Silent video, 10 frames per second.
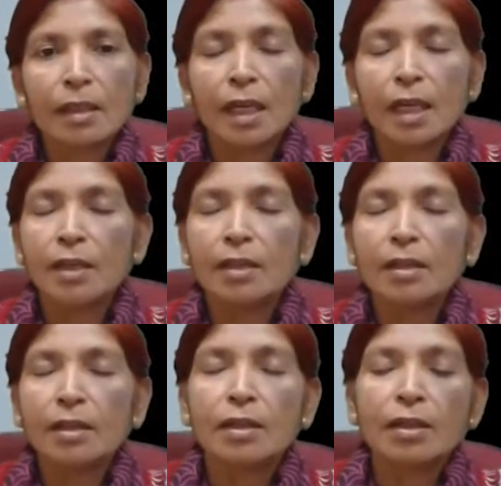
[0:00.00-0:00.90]
in
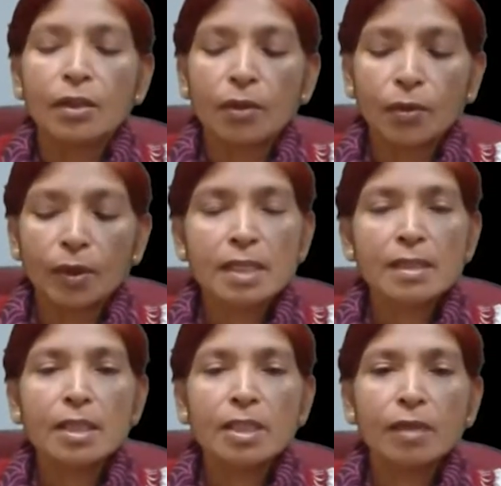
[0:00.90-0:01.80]
today's
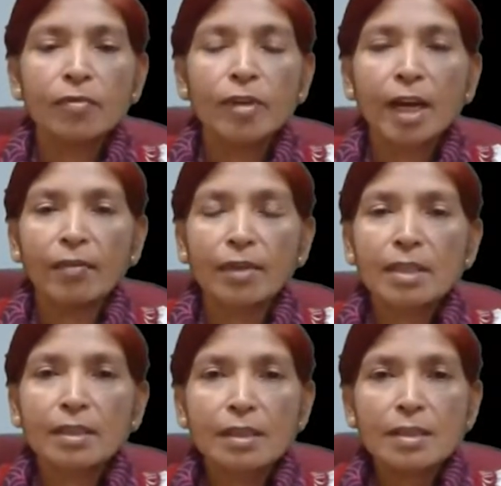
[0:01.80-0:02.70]
session we have
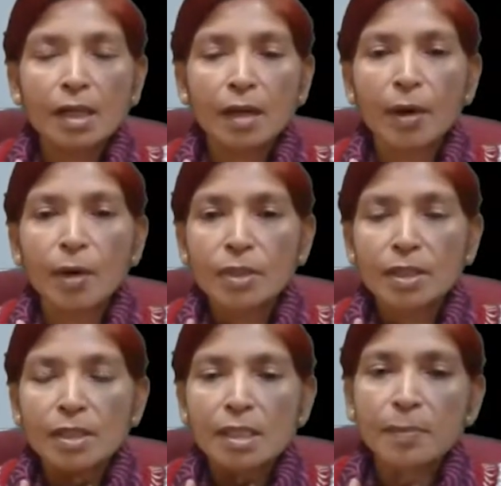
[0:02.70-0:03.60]
discussed about
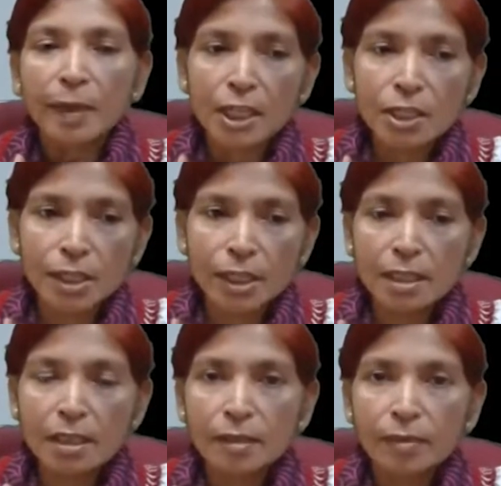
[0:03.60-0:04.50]
spreadsheet.